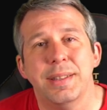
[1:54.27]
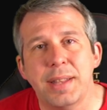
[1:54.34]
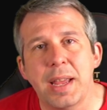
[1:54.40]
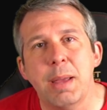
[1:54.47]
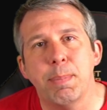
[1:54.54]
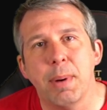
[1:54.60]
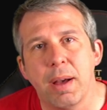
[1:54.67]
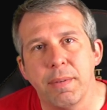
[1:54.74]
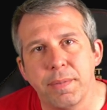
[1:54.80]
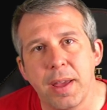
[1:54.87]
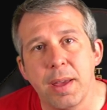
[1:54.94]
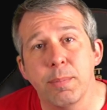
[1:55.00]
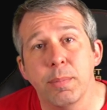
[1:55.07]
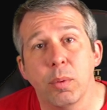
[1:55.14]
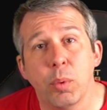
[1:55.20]
debuff
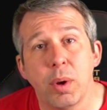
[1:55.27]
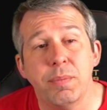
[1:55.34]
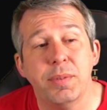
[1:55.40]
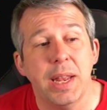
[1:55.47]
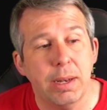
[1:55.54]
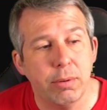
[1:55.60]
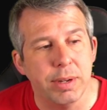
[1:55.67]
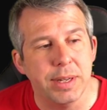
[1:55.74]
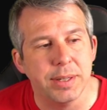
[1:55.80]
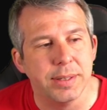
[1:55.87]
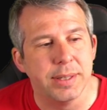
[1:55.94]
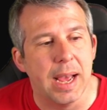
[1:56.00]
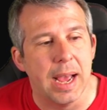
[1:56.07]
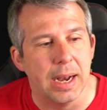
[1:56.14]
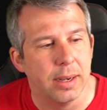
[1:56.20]
him with decreased
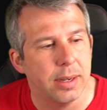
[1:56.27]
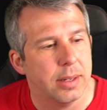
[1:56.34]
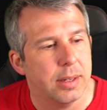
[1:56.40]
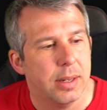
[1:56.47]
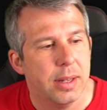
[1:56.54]
attack.